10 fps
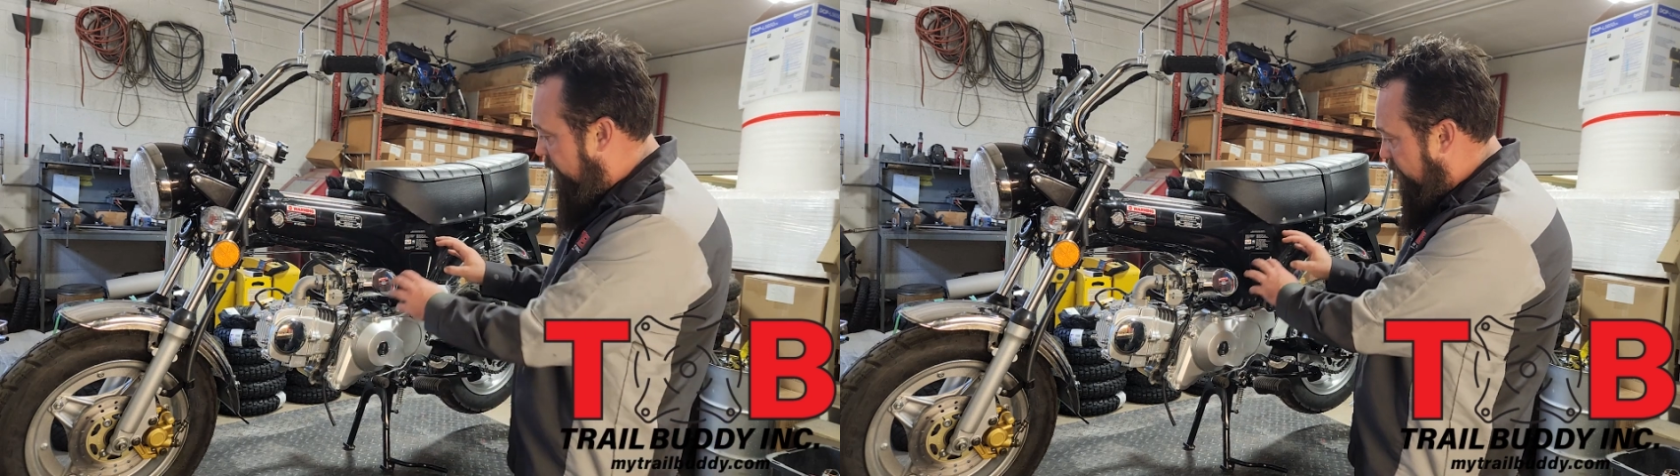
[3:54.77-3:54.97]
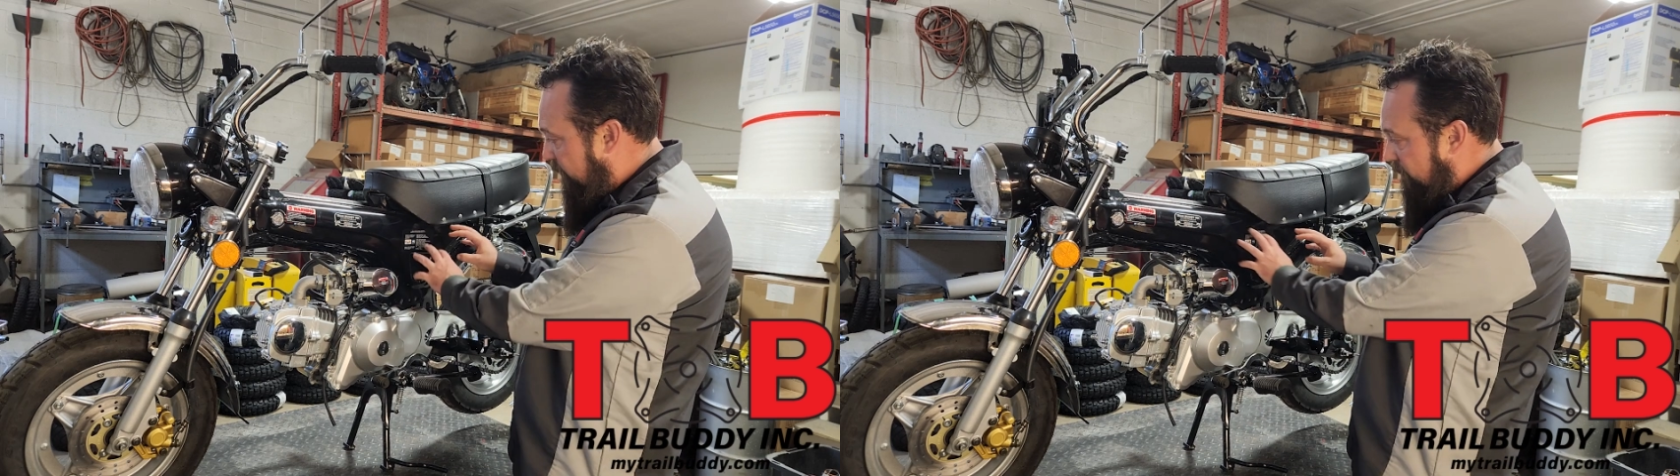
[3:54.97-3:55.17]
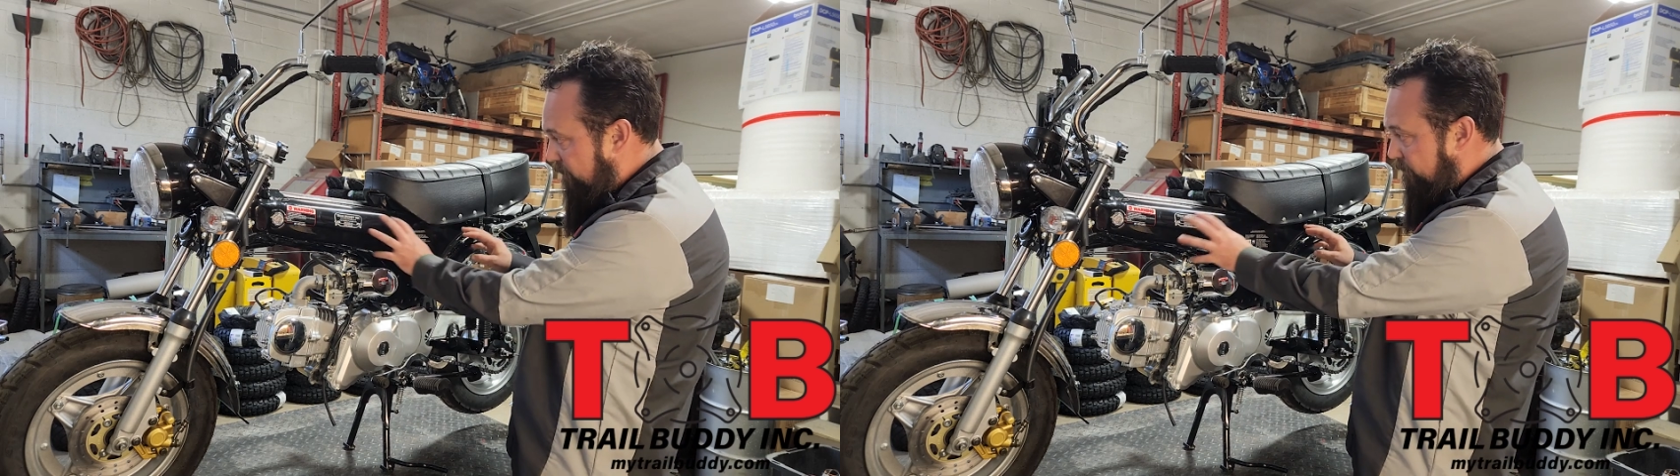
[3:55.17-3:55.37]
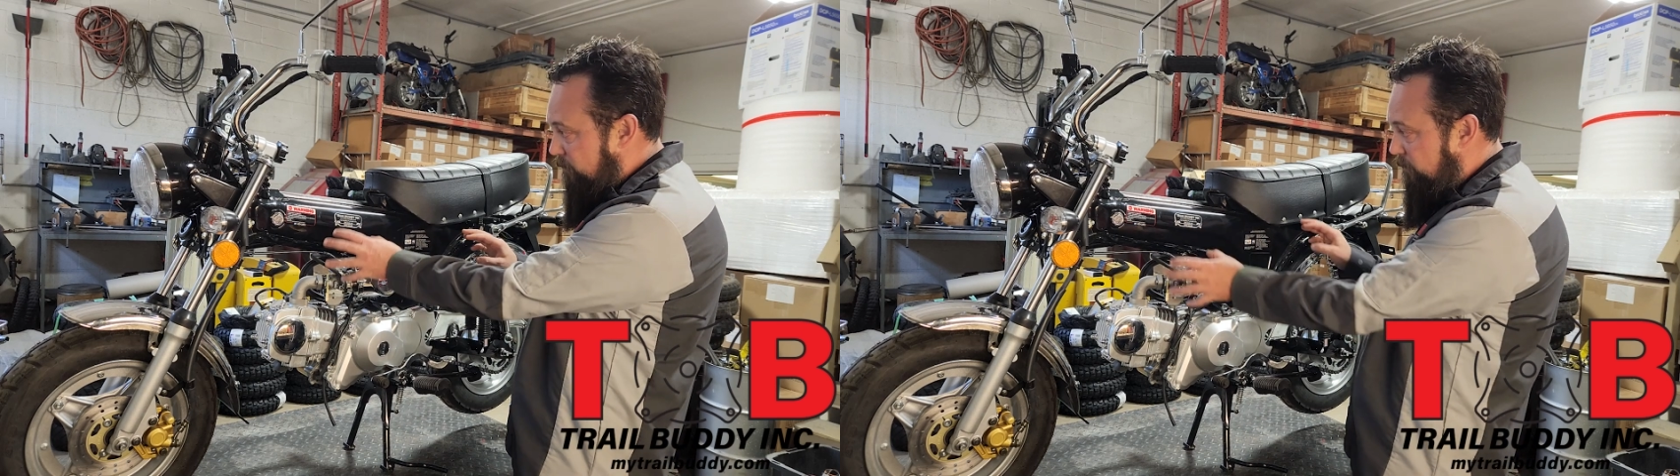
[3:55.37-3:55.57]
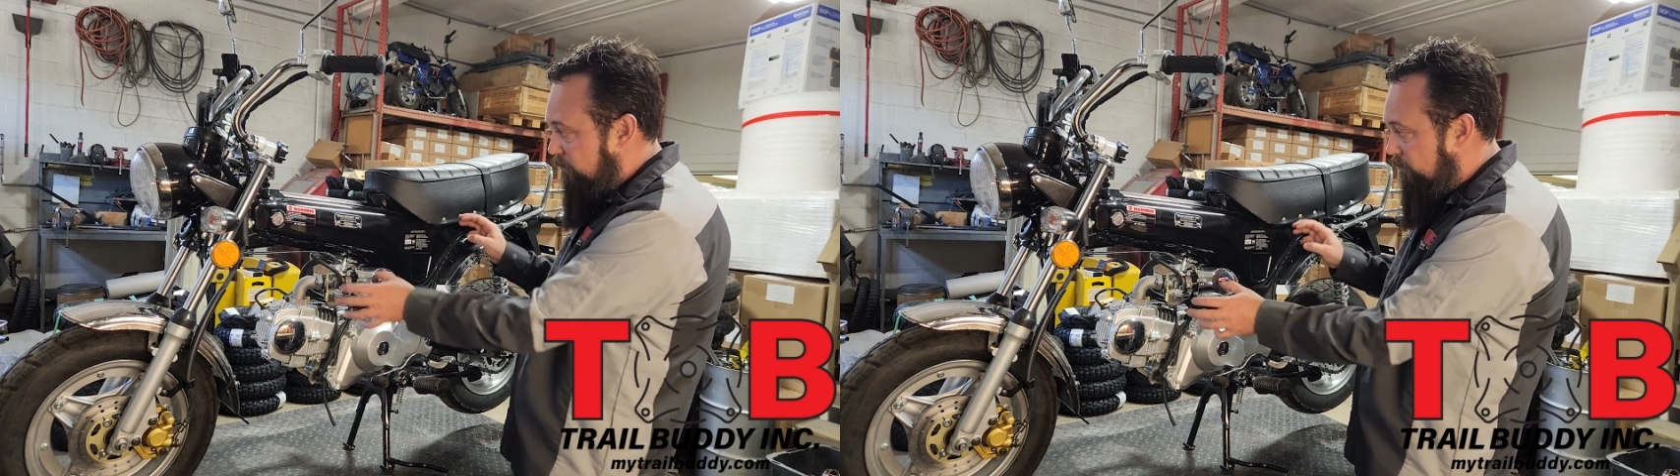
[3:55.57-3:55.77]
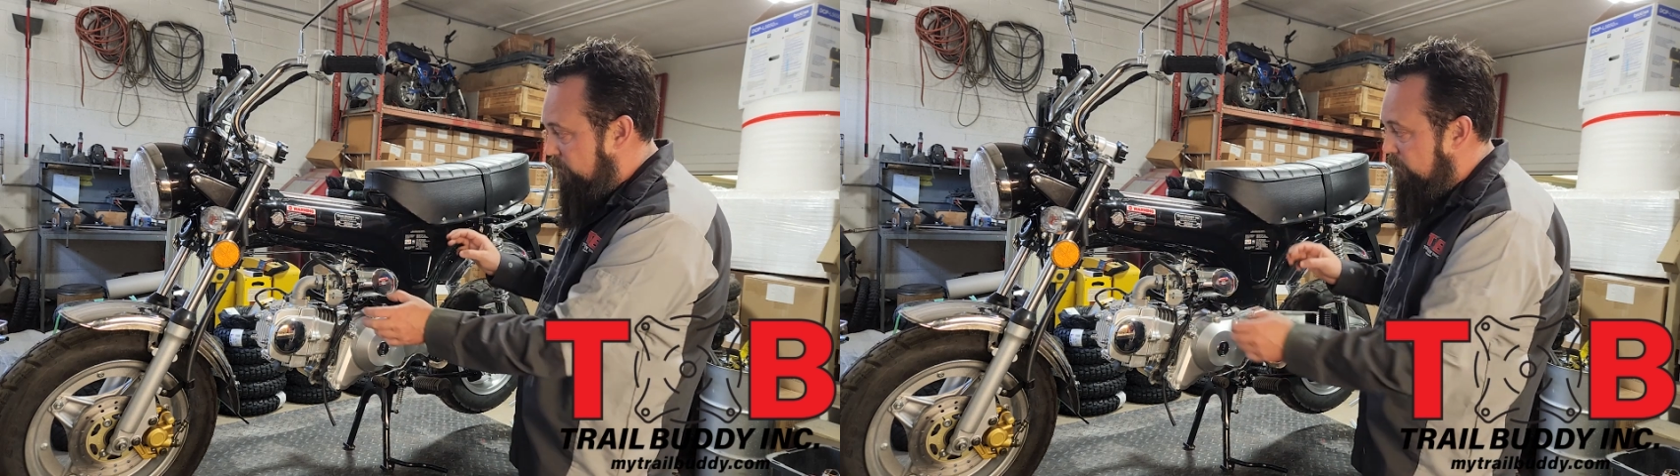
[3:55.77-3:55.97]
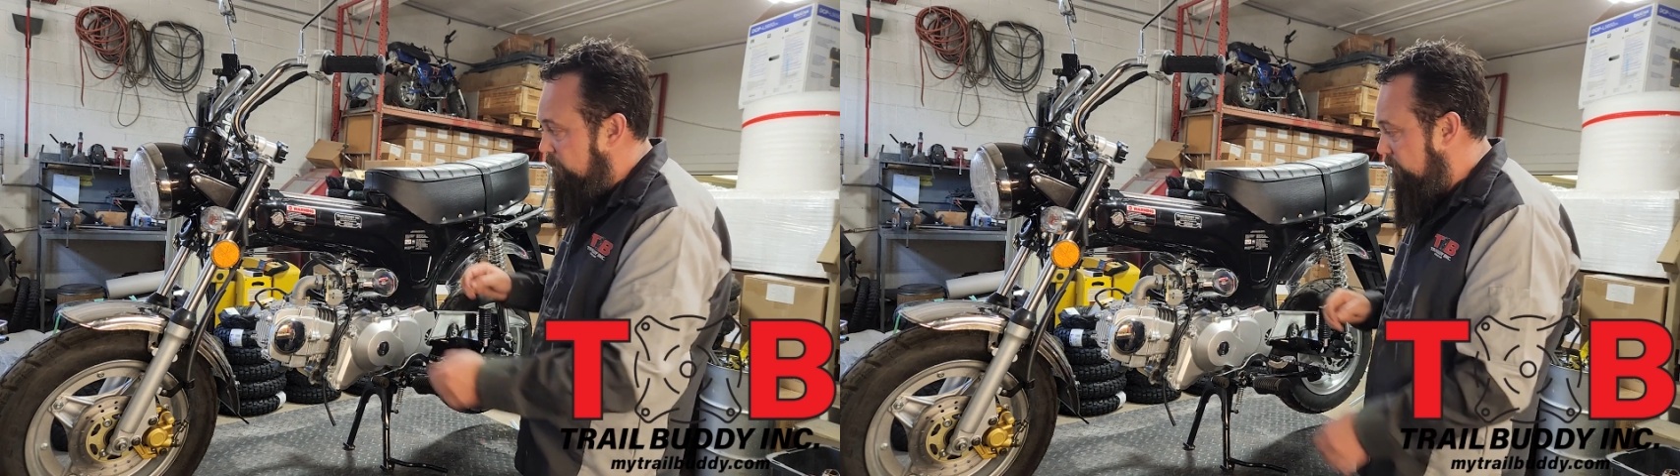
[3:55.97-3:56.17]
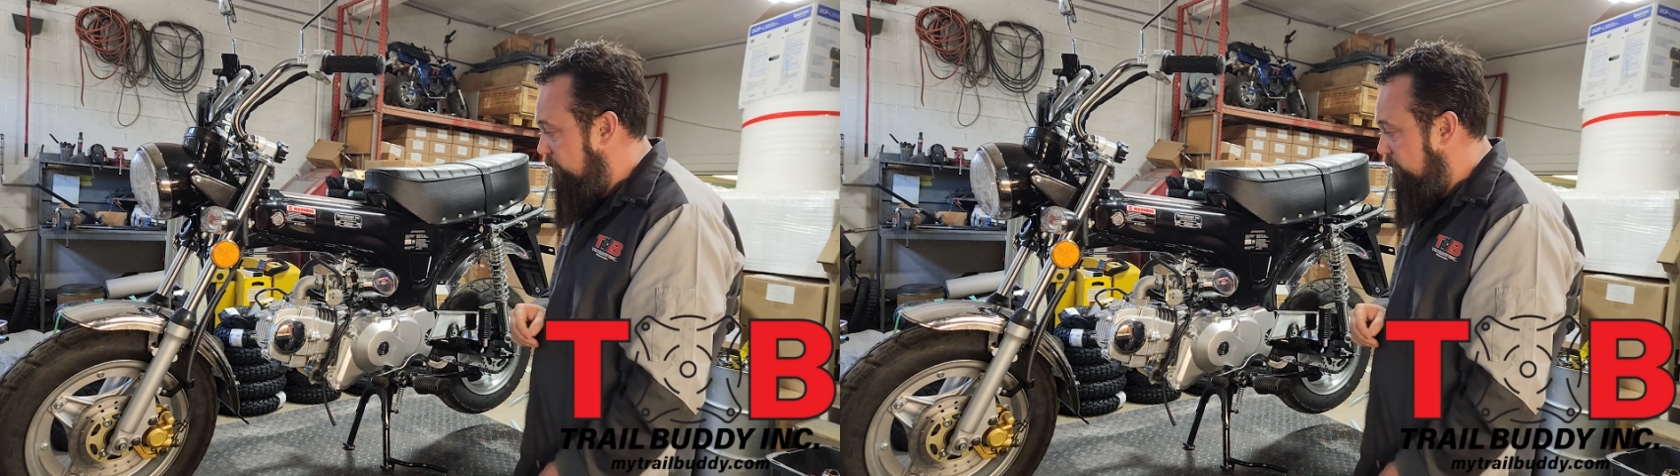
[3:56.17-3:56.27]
to take off some of these